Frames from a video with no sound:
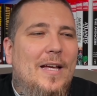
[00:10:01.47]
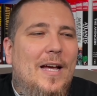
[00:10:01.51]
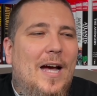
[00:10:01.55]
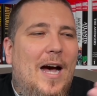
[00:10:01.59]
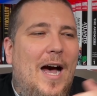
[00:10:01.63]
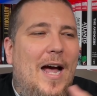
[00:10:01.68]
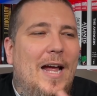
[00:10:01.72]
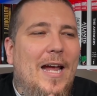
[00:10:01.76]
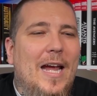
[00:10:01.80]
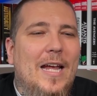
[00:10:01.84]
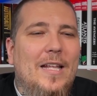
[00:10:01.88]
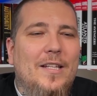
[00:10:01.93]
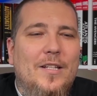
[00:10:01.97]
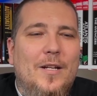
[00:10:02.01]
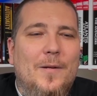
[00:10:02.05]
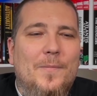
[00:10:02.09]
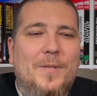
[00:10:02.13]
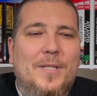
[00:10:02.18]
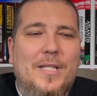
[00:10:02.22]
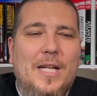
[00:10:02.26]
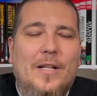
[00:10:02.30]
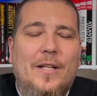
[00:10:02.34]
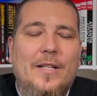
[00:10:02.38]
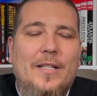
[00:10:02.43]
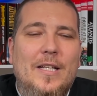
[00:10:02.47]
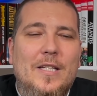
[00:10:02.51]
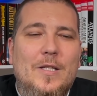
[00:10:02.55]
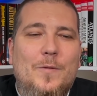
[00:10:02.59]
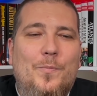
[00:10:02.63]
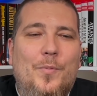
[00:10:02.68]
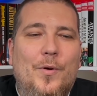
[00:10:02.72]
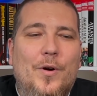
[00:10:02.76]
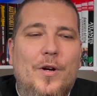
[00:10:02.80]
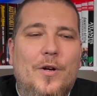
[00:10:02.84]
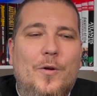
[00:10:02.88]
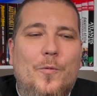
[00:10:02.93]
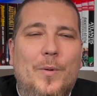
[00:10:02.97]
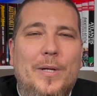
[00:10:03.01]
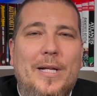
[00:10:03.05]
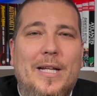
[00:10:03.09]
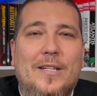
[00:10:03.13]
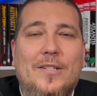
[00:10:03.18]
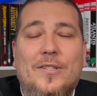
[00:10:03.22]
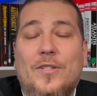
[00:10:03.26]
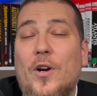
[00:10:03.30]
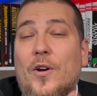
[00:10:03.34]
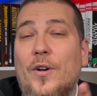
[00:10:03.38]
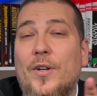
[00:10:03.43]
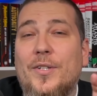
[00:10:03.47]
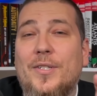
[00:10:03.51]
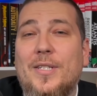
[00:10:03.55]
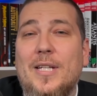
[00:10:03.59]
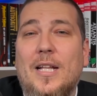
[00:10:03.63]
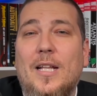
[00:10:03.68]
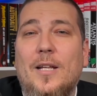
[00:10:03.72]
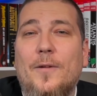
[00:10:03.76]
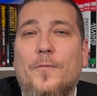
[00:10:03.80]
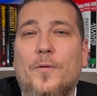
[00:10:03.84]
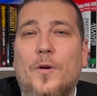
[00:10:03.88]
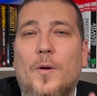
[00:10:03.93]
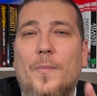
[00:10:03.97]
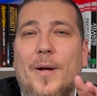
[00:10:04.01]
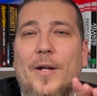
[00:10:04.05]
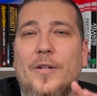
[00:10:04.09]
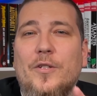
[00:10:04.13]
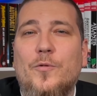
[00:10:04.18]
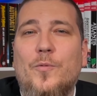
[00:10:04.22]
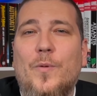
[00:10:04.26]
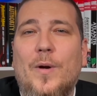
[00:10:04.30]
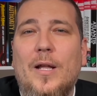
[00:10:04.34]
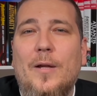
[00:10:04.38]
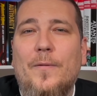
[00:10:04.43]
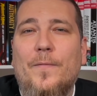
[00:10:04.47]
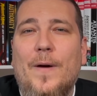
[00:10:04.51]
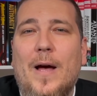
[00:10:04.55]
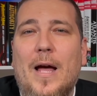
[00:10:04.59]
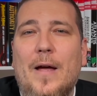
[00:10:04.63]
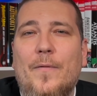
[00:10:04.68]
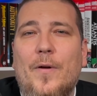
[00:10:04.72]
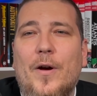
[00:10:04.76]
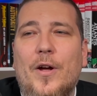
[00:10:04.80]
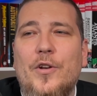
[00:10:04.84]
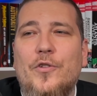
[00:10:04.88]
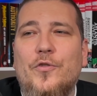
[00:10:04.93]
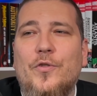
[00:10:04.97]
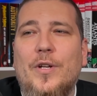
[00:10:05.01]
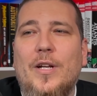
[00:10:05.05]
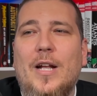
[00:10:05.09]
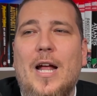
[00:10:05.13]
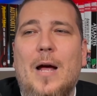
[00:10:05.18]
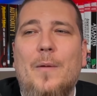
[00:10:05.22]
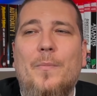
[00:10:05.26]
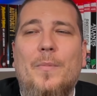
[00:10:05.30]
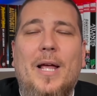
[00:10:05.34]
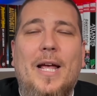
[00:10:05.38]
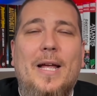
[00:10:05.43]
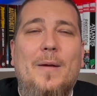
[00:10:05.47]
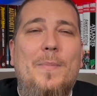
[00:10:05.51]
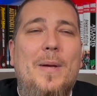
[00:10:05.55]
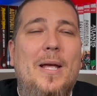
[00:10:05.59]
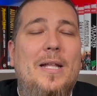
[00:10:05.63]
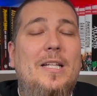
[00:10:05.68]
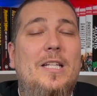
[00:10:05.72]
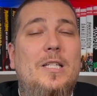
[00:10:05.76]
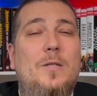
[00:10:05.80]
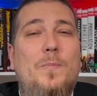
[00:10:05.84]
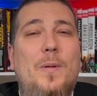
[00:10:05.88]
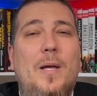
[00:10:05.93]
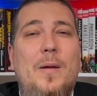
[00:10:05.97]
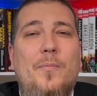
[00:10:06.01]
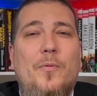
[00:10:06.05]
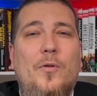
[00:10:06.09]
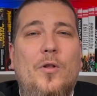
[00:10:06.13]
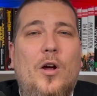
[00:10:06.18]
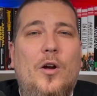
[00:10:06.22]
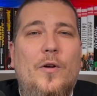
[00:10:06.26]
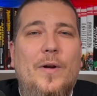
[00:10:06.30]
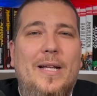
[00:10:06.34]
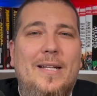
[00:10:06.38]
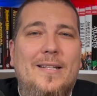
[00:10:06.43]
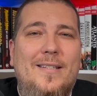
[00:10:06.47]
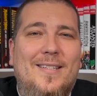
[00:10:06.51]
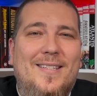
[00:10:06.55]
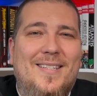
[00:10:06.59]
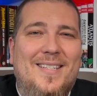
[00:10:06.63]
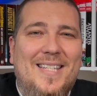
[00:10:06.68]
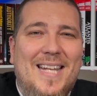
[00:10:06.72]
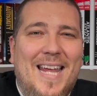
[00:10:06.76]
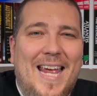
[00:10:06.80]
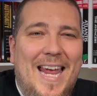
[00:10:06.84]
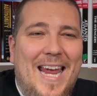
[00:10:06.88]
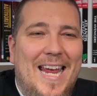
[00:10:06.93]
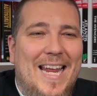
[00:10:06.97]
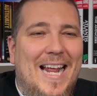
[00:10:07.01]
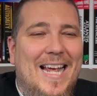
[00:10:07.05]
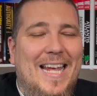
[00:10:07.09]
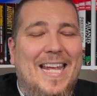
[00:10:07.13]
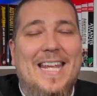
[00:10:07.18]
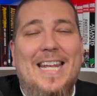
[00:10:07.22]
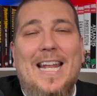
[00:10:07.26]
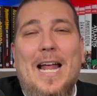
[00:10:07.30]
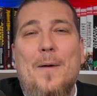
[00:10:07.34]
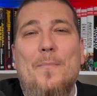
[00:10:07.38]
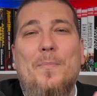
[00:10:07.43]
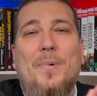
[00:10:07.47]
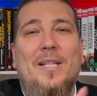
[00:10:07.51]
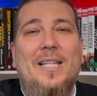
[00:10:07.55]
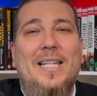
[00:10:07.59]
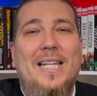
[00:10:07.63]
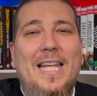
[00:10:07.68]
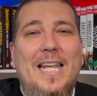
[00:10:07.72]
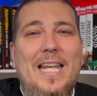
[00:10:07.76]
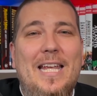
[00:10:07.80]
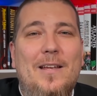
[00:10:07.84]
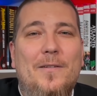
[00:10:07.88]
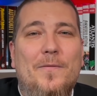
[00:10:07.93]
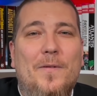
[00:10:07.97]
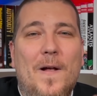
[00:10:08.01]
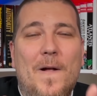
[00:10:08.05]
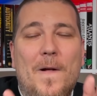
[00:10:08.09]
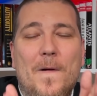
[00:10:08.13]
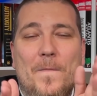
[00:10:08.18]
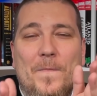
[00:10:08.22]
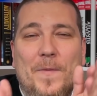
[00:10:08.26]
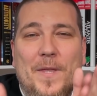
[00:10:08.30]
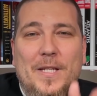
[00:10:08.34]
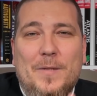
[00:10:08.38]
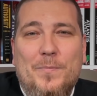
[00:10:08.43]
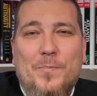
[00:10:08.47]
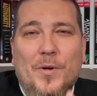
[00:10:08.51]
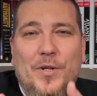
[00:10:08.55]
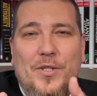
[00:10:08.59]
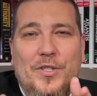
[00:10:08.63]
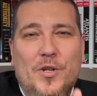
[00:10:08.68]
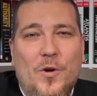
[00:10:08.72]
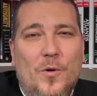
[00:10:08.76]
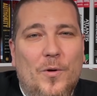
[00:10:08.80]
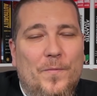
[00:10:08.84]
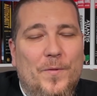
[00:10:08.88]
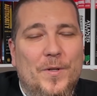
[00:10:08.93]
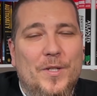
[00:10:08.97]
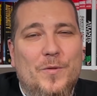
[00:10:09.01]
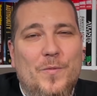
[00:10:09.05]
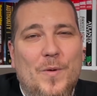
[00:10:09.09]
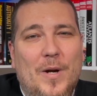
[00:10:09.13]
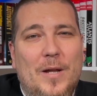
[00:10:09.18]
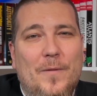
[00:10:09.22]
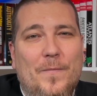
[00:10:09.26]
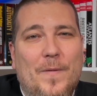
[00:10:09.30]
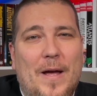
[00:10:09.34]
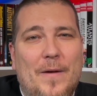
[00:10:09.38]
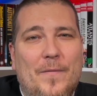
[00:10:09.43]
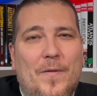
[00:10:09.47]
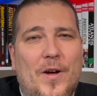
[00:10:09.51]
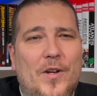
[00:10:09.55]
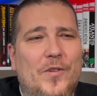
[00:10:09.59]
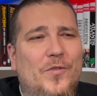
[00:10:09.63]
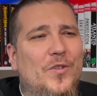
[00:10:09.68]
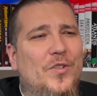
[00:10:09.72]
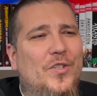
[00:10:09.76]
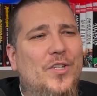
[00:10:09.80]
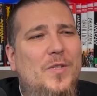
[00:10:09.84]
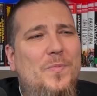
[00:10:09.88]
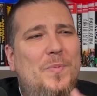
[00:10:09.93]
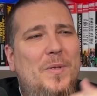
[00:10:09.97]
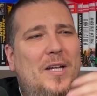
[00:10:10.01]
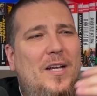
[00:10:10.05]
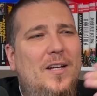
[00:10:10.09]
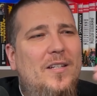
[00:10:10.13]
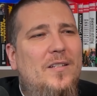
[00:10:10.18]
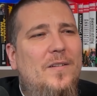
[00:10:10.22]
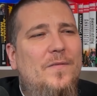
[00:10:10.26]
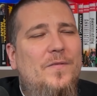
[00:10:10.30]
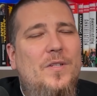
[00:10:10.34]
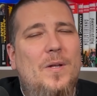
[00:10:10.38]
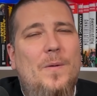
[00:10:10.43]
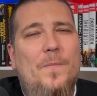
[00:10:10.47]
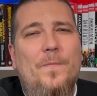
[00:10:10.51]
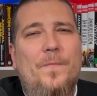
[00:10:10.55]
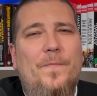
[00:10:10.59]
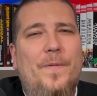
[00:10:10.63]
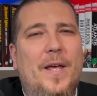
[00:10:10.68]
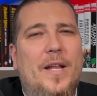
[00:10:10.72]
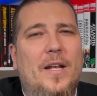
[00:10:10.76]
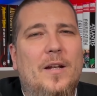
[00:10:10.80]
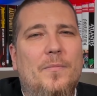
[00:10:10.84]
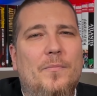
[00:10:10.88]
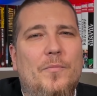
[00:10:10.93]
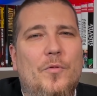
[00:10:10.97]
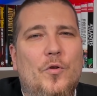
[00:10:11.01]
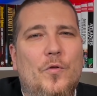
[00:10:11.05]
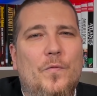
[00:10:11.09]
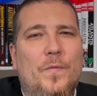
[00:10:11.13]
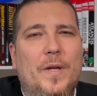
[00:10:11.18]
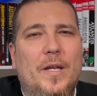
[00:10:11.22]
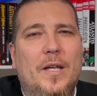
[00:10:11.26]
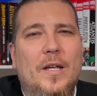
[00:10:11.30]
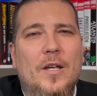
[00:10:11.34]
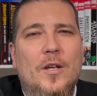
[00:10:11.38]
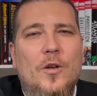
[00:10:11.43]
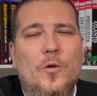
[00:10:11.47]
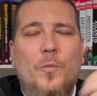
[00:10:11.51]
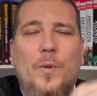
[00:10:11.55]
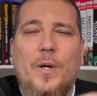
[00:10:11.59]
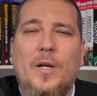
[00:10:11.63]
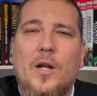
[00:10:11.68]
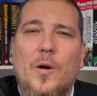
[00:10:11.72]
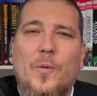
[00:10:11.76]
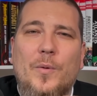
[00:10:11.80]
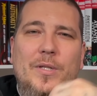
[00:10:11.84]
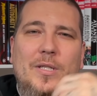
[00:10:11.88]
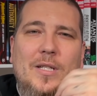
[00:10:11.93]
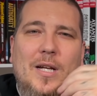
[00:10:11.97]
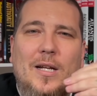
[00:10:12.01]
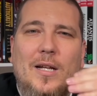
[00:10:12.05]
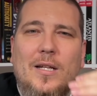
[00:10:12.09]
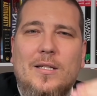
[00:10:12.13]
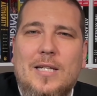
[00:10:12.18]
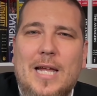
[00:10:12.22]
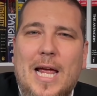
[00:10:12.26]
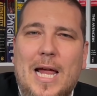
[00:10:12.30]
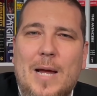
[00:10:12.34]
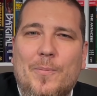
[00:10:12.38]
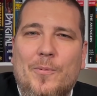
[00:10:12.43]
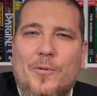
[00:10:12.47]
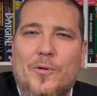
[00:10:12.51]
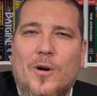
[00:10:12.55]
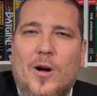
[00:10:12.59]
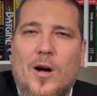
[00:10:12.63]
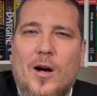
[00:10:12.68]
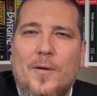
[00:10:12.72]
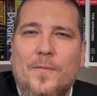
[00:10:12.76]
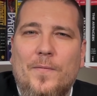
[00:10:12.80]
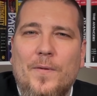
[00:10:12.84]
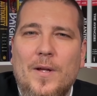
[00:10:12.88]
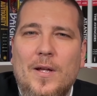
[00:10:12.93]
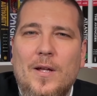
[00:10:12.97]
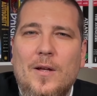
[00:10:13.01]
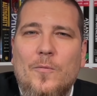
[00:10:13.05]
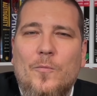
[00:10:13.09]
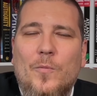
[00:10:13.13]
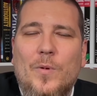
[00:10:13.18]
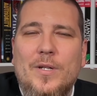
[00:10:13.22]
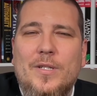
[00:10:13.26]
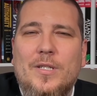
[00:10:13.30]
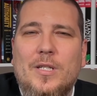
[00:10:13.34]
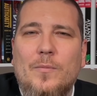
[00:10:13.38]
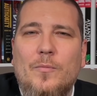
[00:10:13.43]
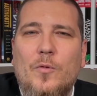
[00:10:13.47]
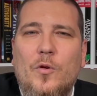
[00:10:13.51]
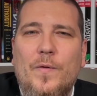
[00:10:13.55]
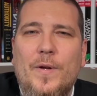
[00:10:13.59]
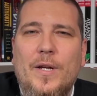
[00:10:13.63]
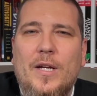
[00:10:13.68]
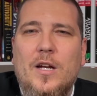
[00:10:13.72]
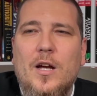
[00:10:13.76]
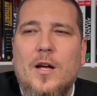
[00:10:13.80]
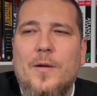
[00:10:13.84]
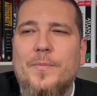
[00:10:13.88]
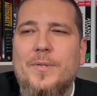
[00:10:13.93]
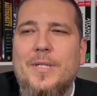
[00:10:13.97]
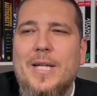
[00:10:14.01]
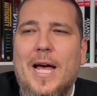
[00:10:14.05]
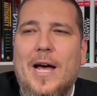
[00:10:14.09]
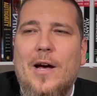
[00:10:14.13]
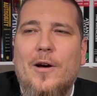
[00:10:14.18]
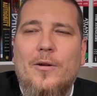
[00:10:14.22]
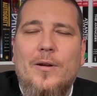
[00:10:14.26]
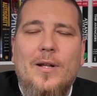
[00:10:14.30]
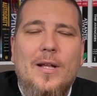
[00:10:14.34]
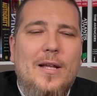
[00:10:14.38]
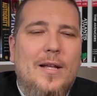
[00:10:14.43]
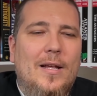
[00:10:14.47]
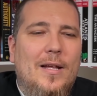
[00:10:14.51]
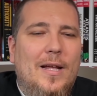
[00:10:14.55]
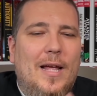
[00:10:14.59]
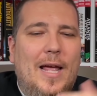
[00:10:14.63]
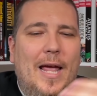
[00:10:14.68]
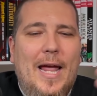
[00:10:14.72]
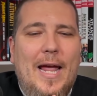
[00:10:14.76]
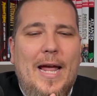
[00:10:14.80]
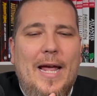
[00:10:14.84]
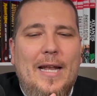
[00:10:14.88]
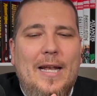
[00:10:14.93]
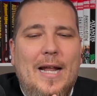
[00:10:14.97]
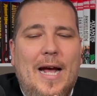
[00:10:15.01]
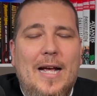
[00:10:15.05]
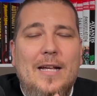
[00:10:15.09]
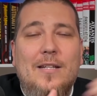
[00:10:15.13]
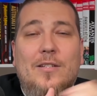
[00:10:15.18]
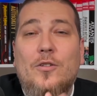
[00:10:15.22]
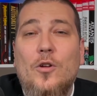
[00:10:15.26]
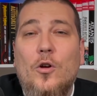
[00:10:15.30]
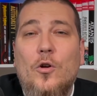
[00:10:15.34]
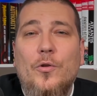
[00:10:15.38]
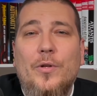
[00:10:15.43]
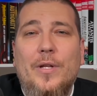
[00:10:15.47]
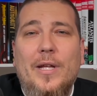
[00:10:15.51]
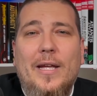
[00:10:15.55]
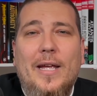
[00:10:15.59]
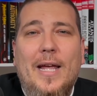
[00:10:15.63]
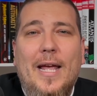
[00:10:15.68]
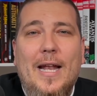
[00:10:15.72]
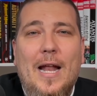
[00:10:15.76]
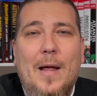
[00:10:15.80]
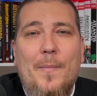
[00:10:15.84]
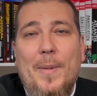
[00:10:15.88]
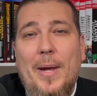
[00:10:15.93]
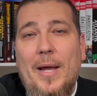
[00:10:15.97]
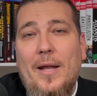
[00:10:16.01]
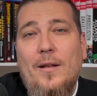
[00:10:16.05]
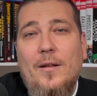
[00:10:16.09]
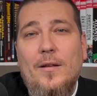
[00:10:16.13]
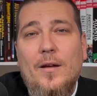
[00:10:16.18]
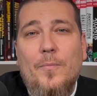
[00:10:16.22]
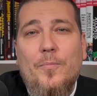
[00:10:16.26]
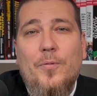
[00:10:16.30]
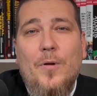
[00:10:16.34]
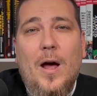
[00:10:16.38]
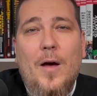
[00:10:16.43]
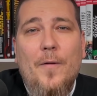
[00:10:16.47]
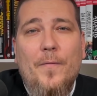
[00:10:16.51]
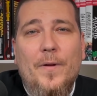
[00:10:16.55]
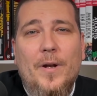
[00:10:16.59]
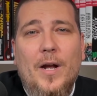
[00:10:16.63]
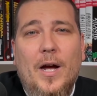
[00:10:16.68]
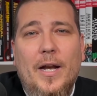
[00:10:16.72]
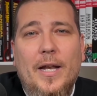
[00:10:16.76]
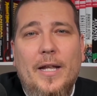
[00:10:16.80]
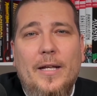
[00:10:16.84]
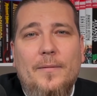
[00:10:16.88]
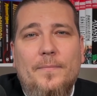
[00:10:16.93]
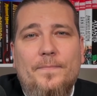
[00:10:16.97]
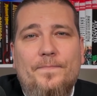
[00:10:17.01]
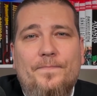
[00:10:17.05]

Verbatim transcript: I ended up selling this book when it started selling for about twenty-five hundred dollars. I'm like, man, these people are insane. I cannot believe this book's going for twenty-five hundred dollars just because of some Venom movie. We know it's going to taper off once the movie comes out. And I sold it, and I made a profit on it.